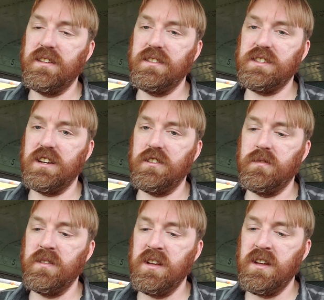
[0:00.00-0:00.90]

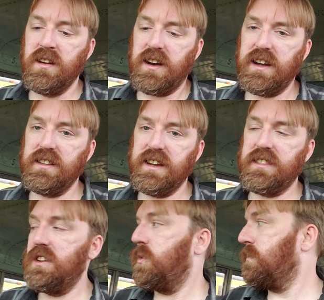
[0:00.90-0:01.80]
So I like
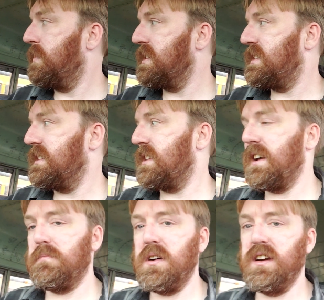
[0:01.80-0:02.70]
the old buses
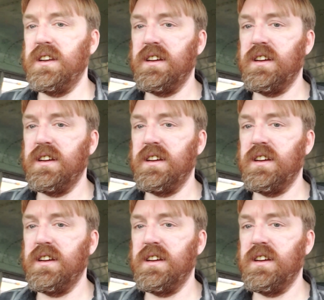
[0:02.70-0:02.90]
like mine.